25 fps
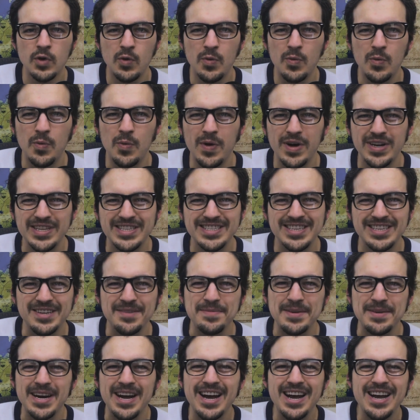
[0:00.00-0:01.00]
What's
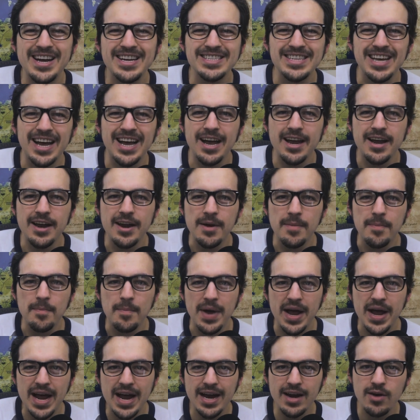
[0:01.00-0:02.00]
up, guys? I am
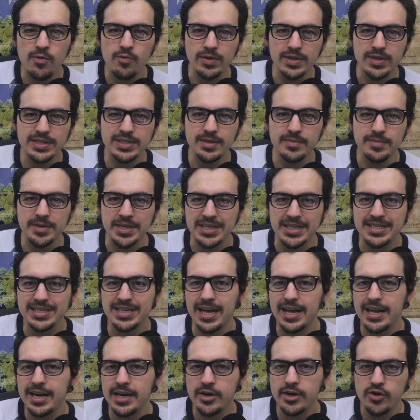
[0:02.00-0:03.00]
back with some
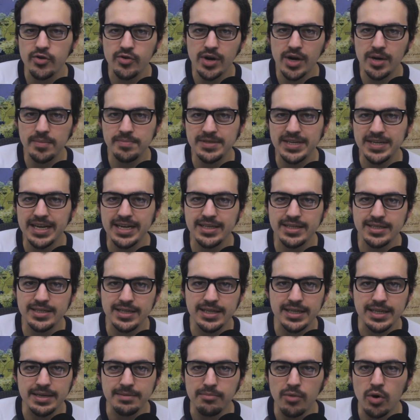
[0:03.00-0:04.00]
exciting new updates to
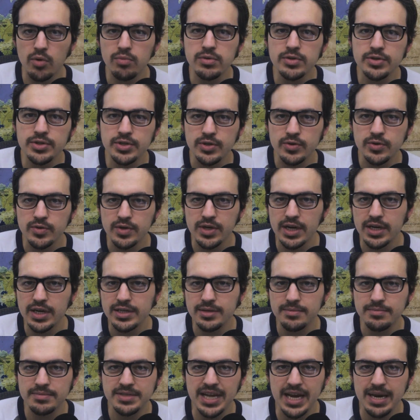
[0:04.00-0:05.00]
the Mobile Suit
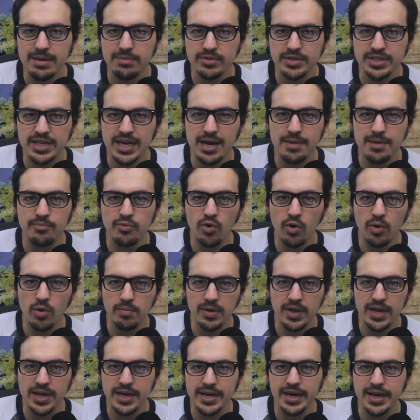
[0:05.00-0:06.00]
Gundam tabletop
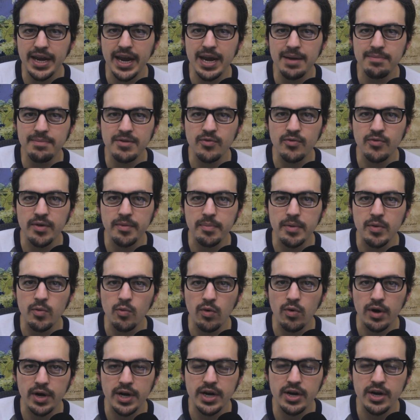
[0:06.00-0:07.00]
role-playing game that we've been
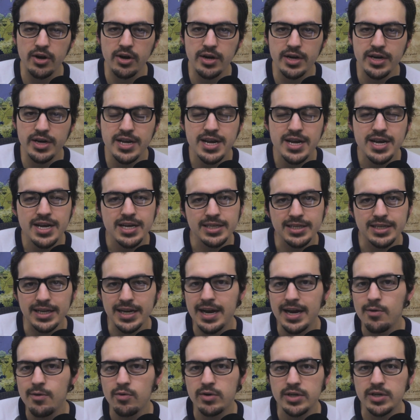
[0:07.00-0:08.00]
working on.
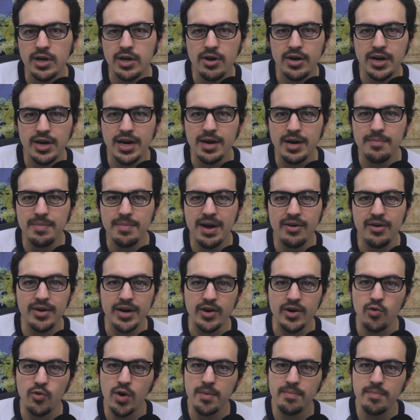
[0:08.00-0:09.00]
Today we're talking about
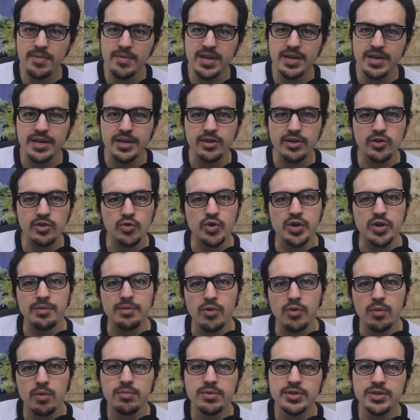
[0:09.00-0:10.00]
equipment, including
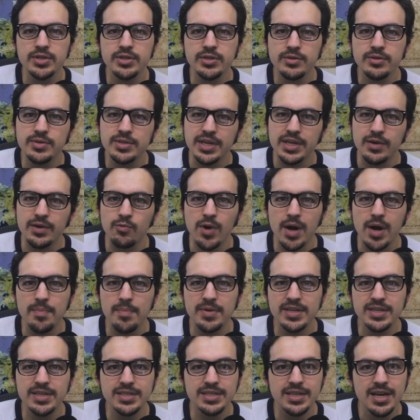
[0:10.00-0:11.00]
mobile suits and
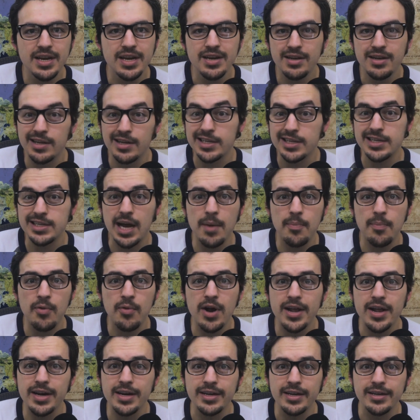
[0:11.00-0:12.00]
weapons. Let's hop
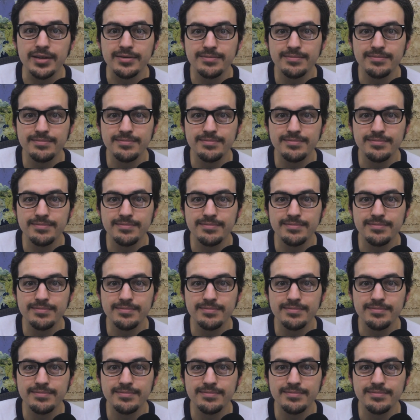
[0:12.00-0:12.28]
right in.